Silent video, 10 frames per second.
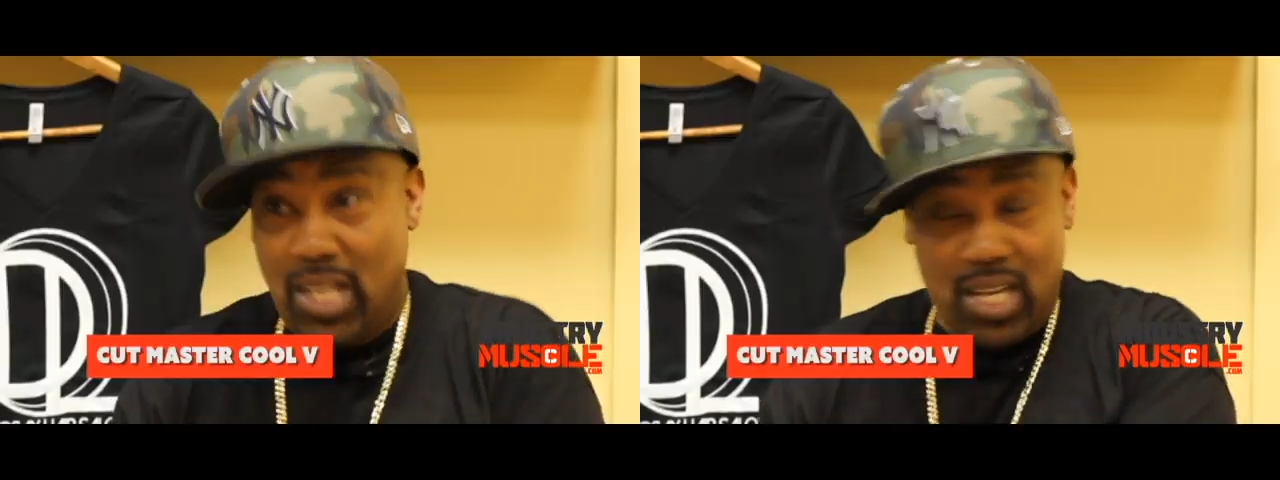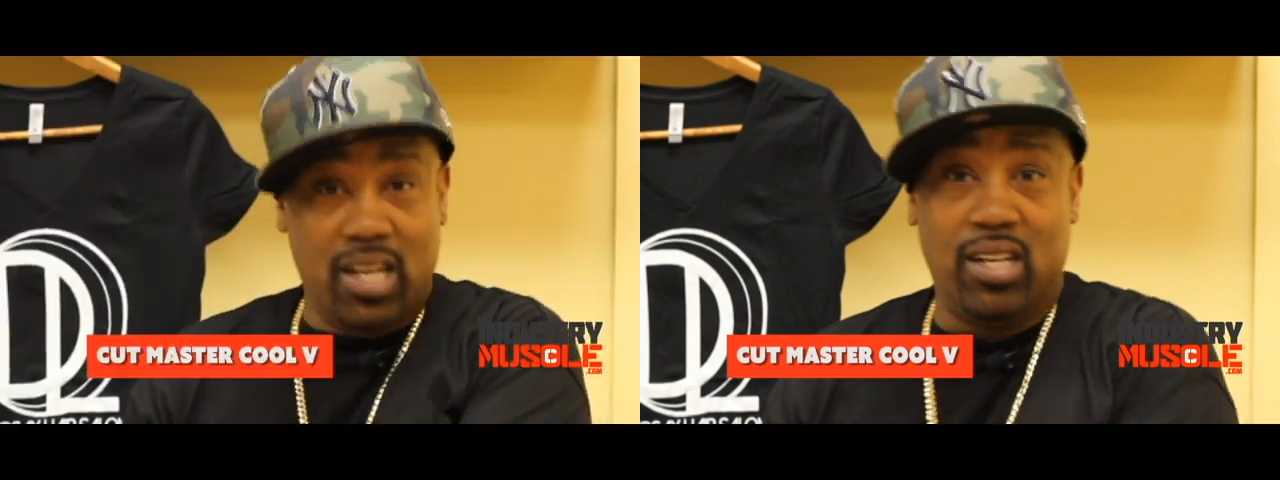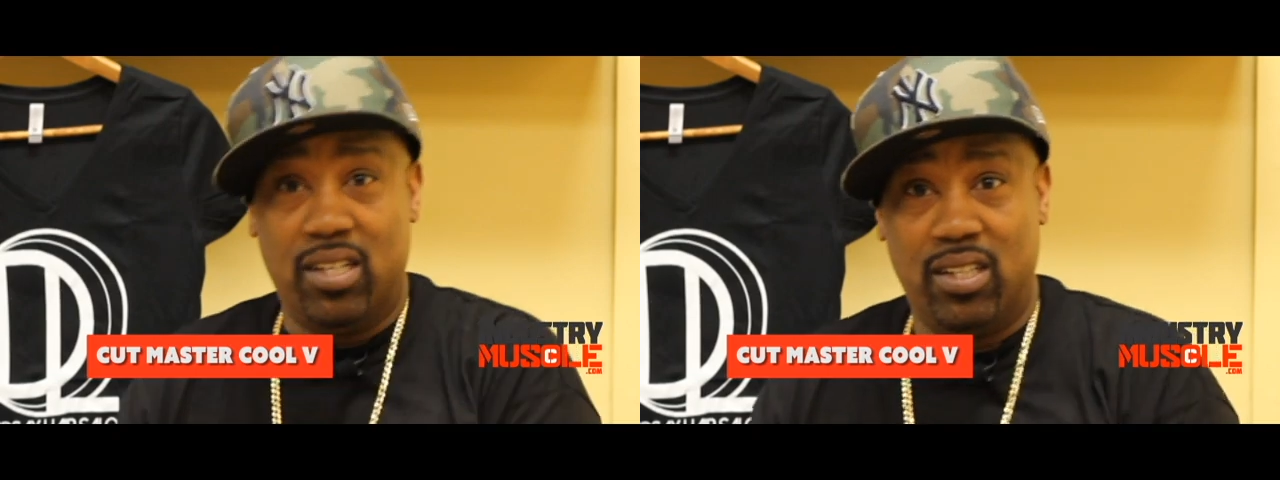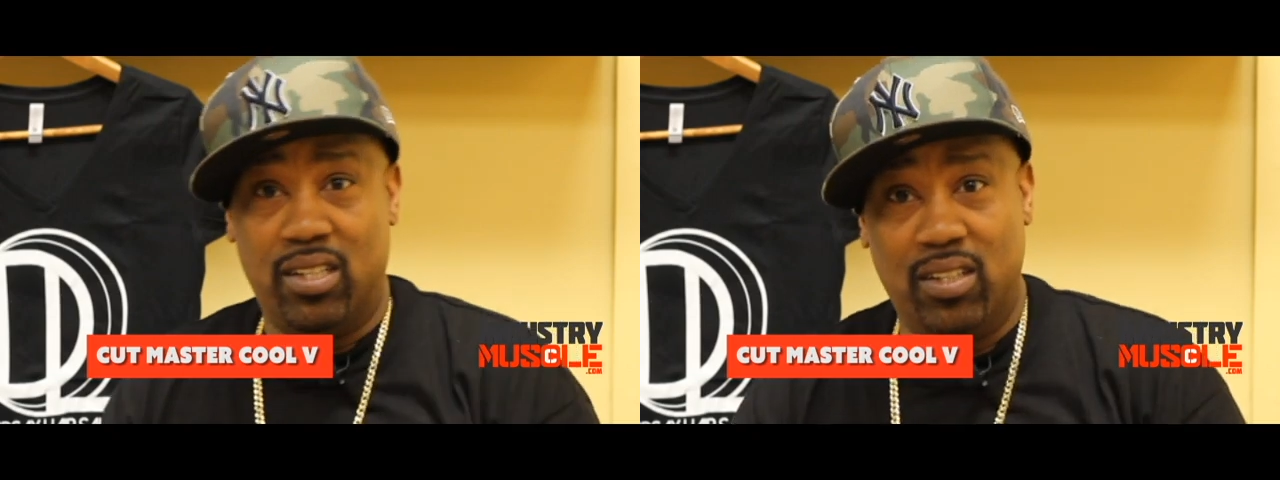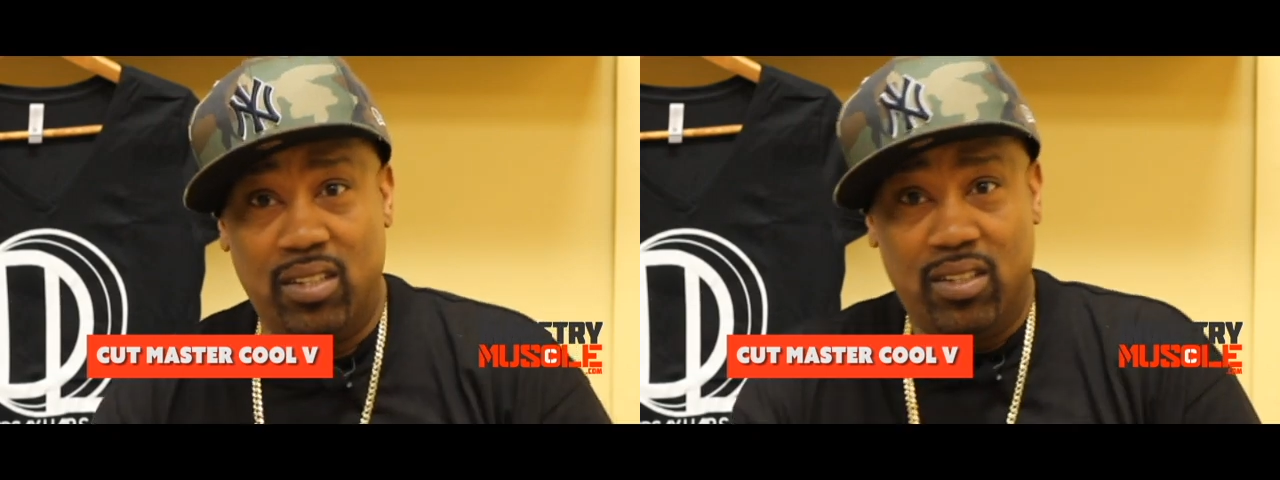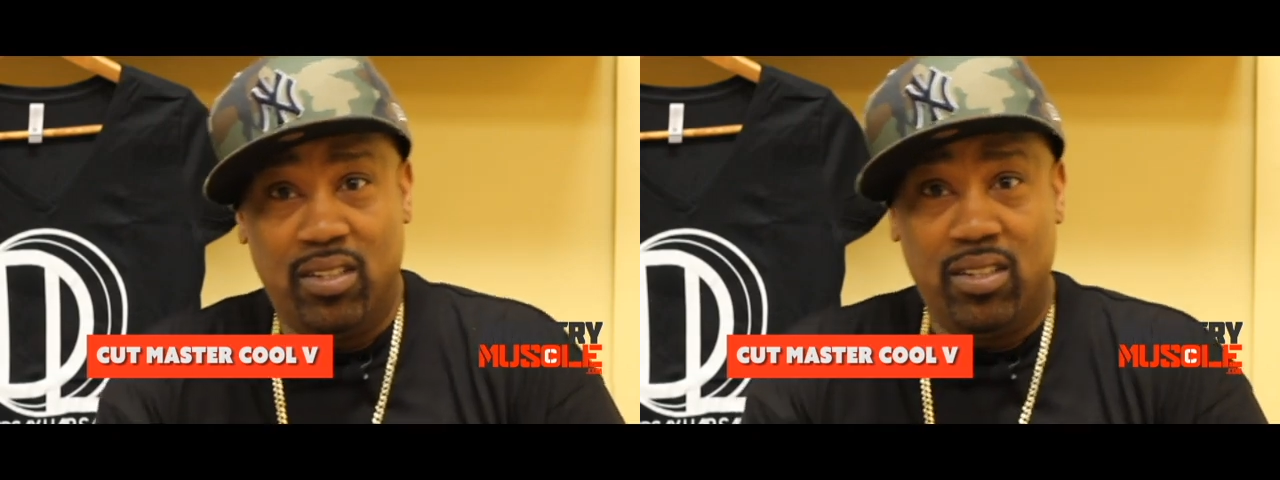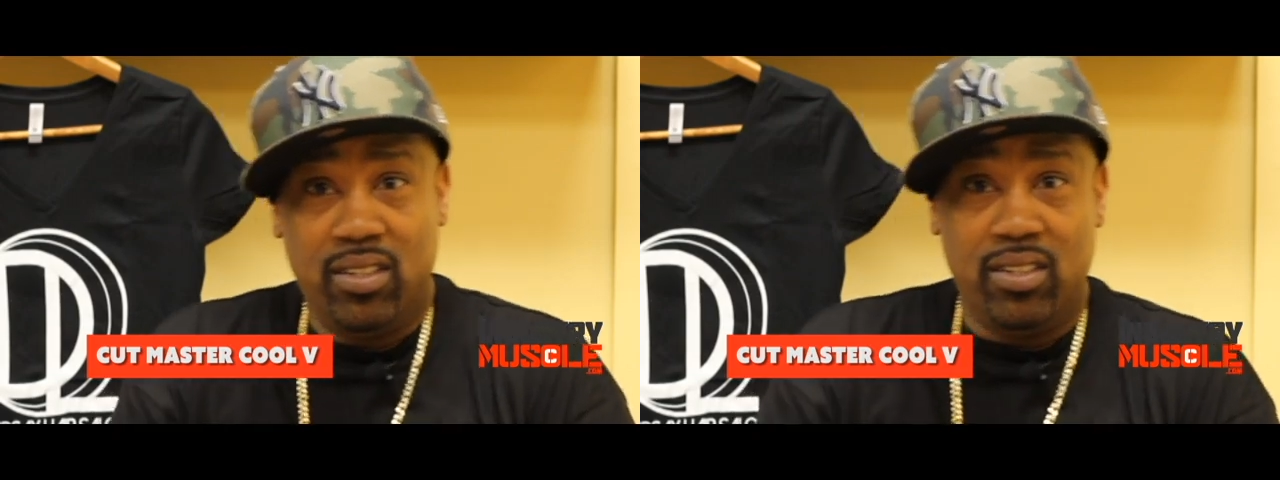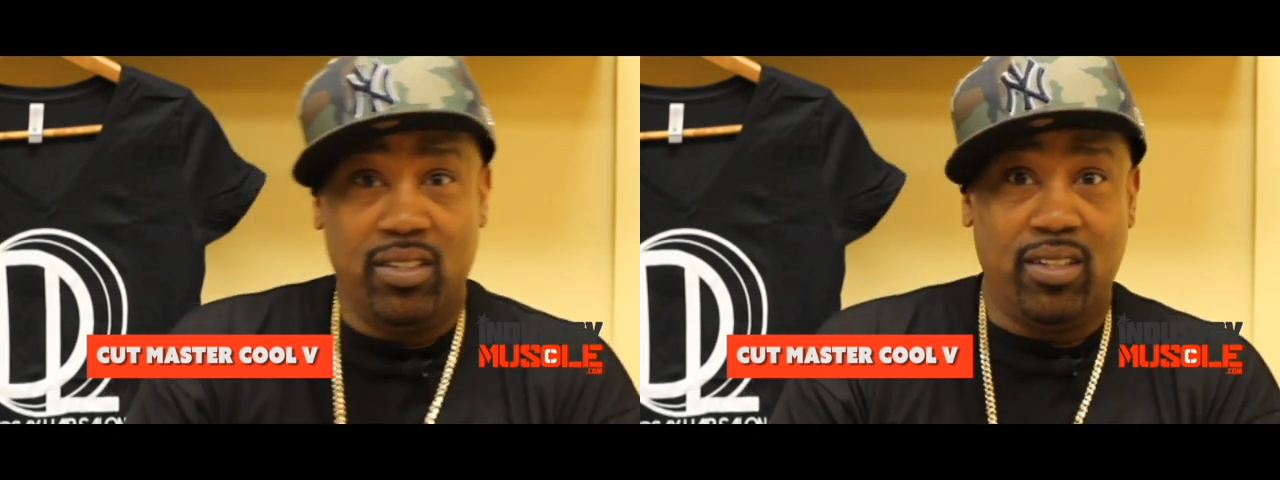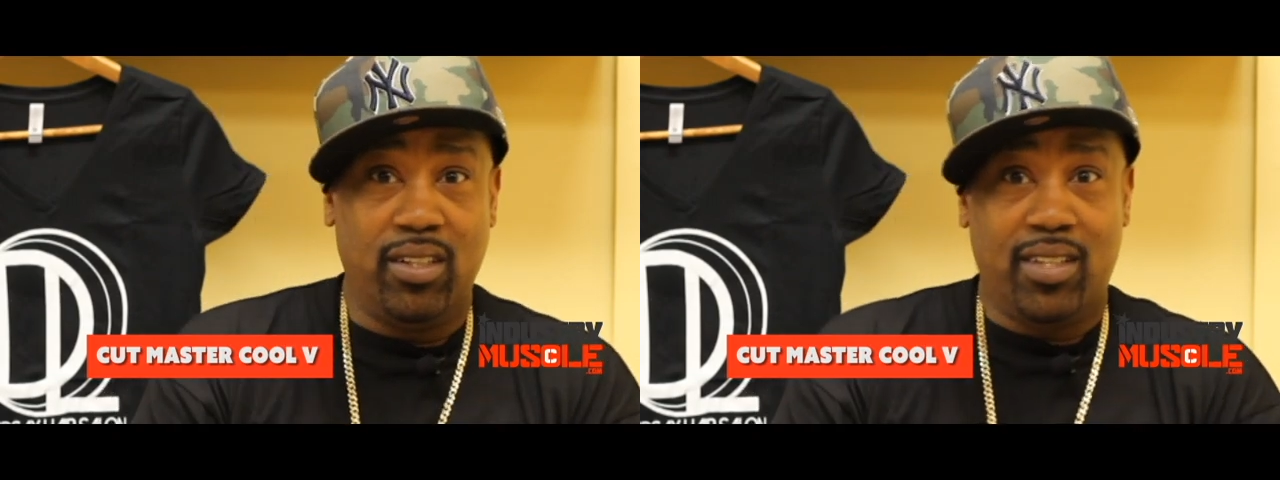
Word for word: Yeah. Wow.